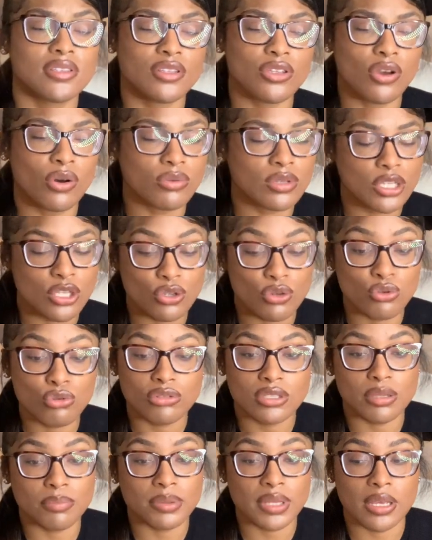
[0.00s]
only
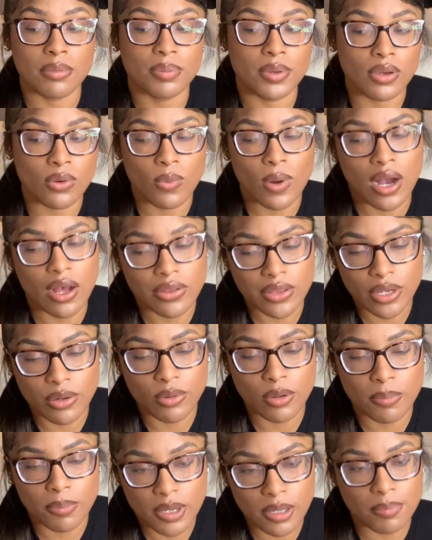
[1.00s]
used the playpen while they
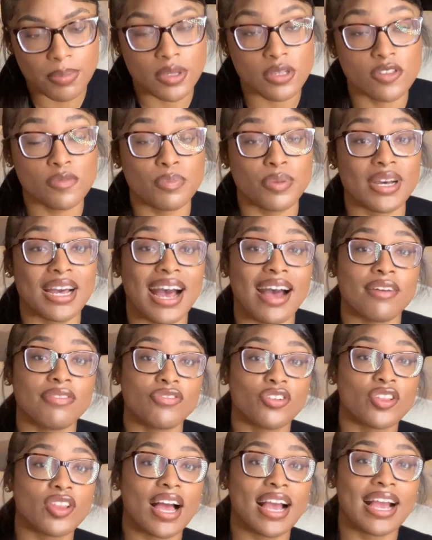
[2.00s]
were puppies, but I
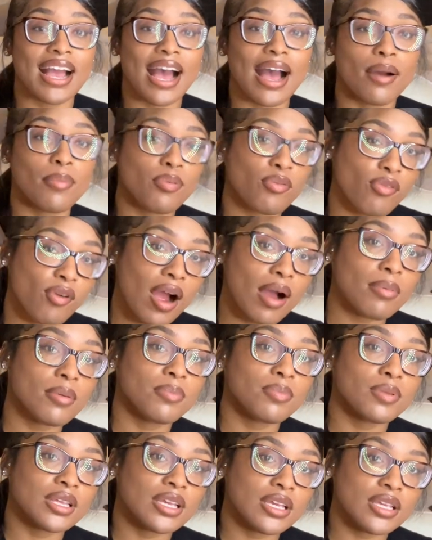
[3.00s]
feel like I
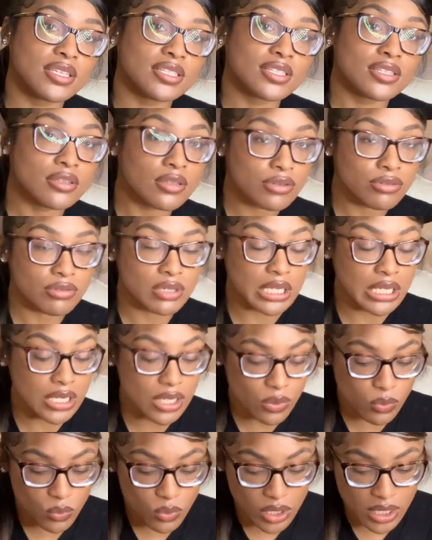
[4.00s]
probably still
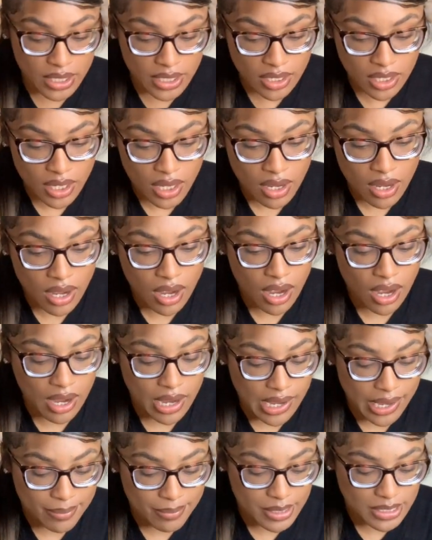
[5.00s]
needed one,
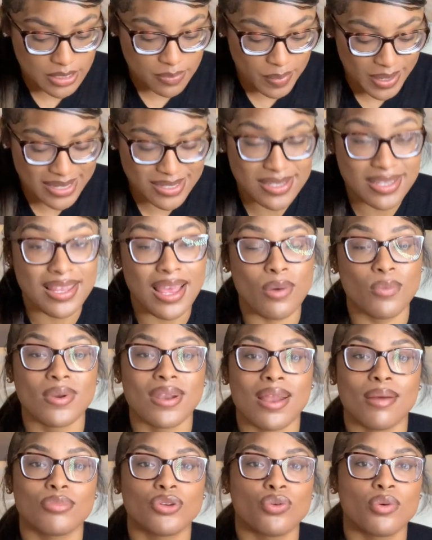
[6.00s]
especially like when
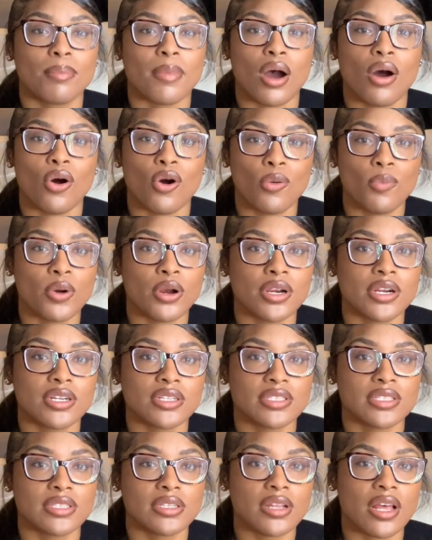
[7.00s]
I'm doing my homework
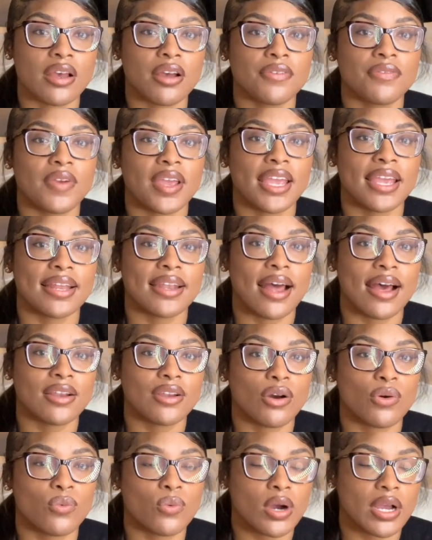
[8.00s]
and stuff, and I
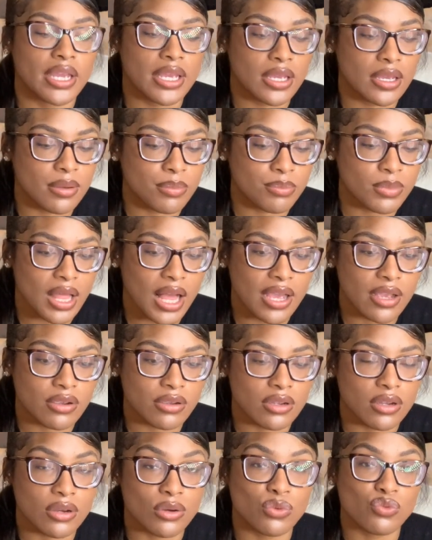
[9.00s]
don't want him like
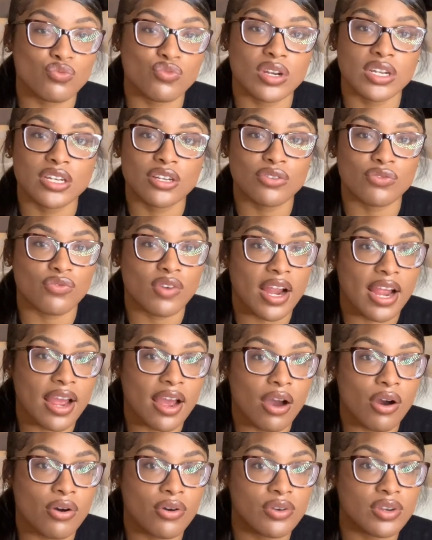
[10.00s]
running
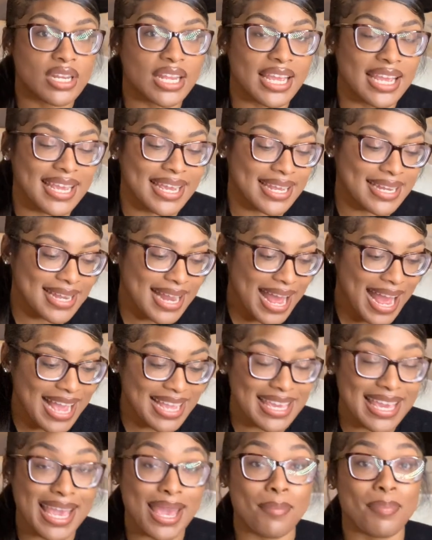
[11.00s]
around and I
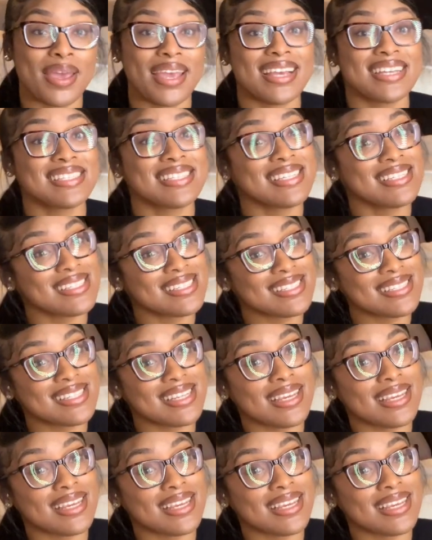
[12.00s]
can't pay attention to